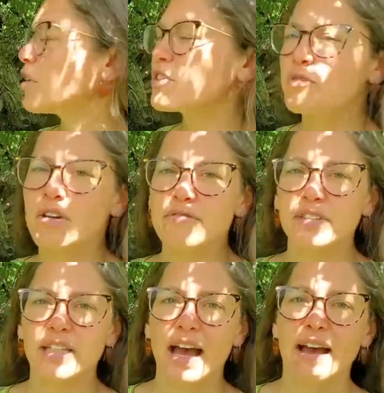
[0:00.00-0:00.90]
so grateful
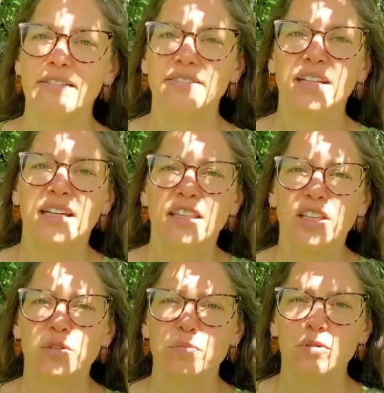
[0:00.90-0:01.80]
to have
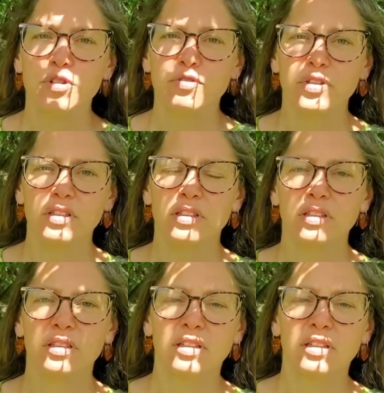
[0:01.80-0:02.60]
this beautiful